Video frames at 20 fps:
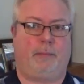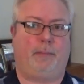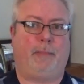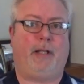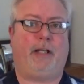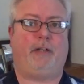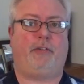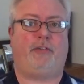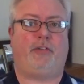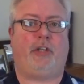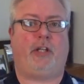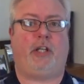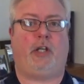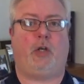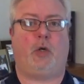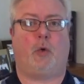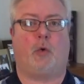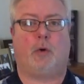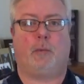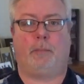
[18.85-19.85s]

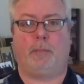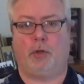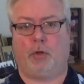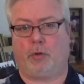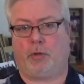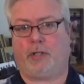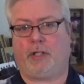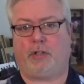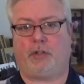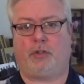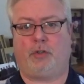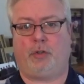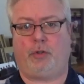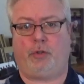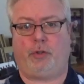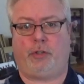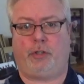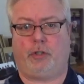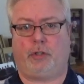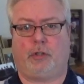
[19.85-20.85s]
PC or built into
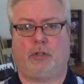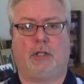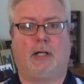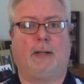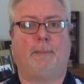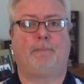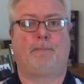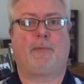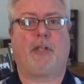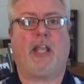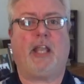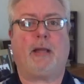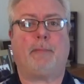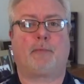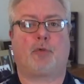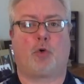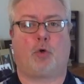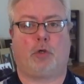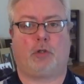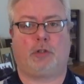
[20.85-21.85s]
your
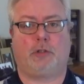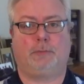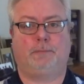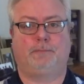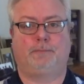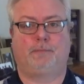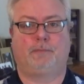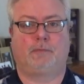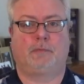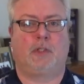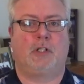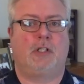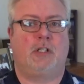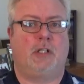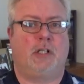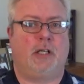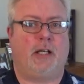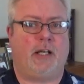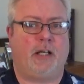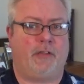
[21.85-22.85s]
camcorder.
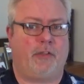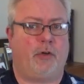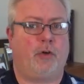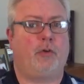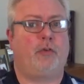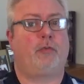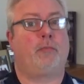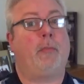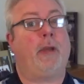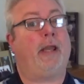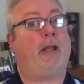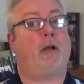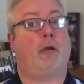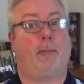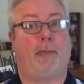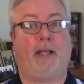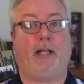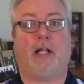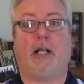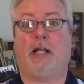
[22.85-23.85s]
And those may or
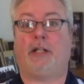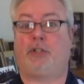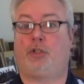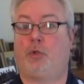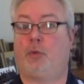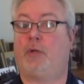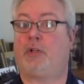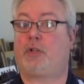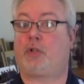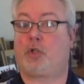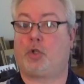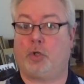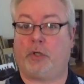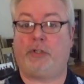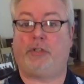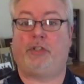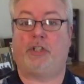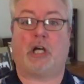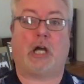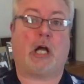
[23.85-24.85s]
may not do a
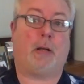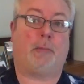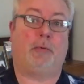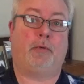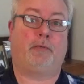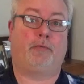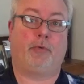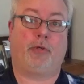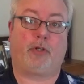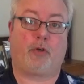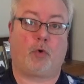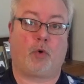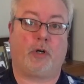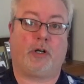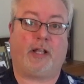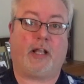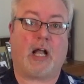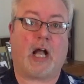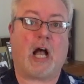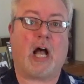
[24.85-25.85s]
good job of
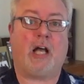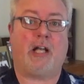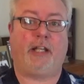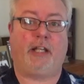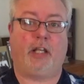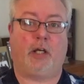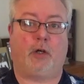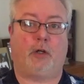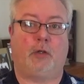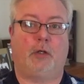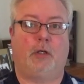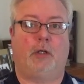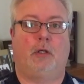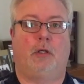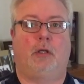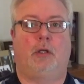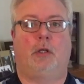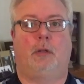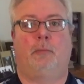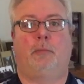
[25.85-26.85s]
recording audio.
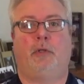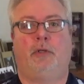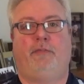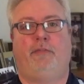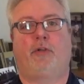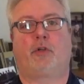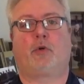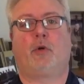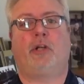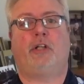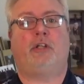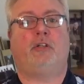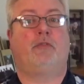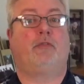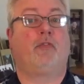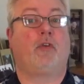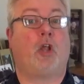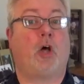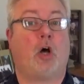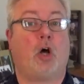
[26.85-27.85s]
But if you're going to
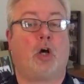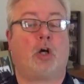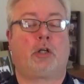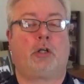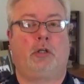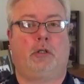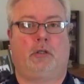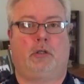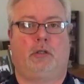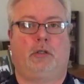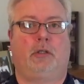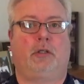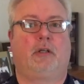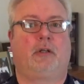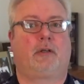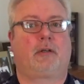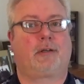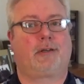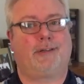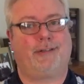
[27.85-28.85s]
vlog
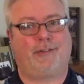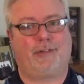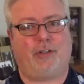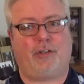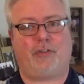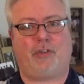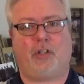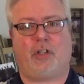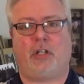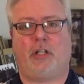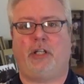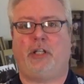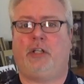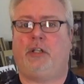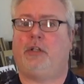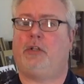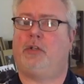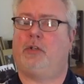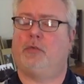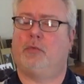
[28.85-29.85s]

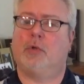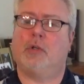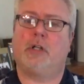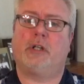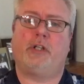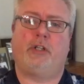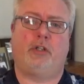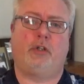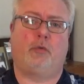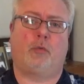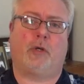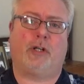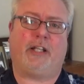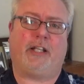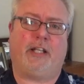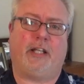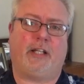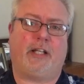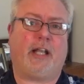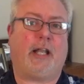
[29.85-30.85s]
consistently, you really do want to
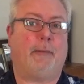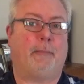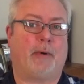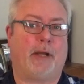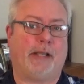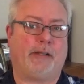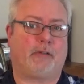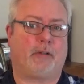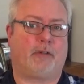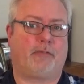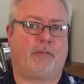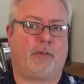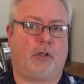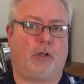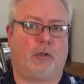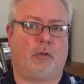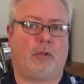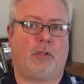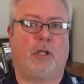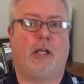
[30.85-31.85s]
get a
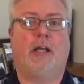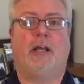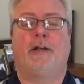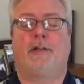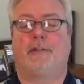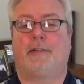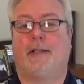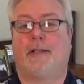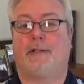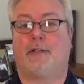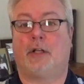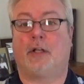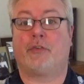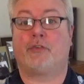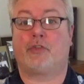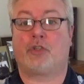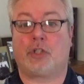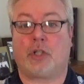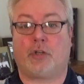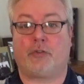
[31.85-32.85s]
microphone that
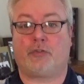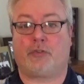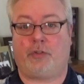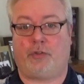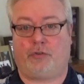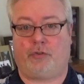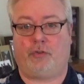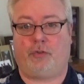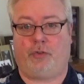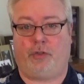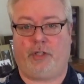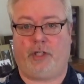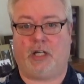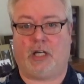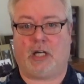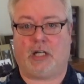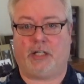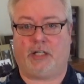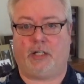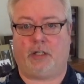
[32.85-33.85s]
does justice to the
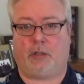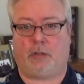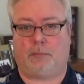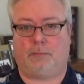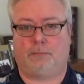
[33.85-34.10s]
audio.